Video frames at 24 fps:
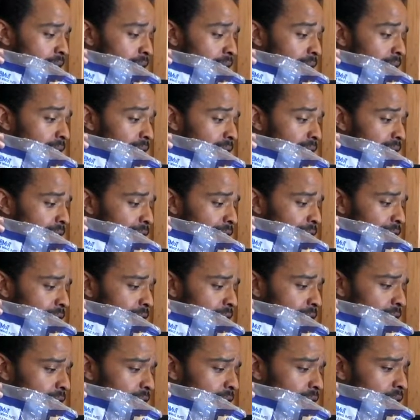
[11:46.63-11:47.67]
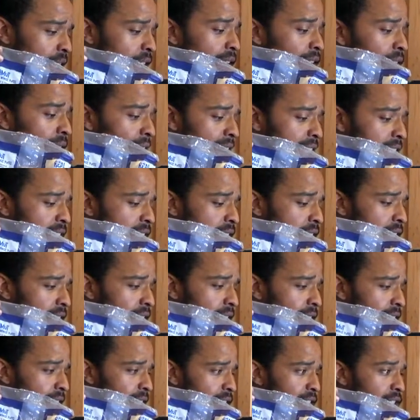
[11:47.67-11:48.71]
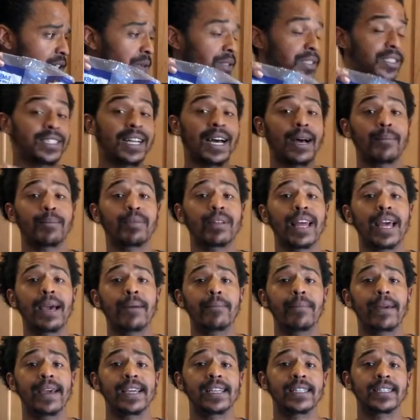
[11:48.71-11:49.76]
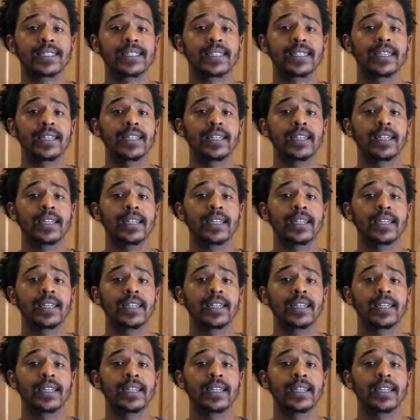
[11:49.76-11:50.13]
It definitely, oh no, it has honey in it. So it's not plant-based,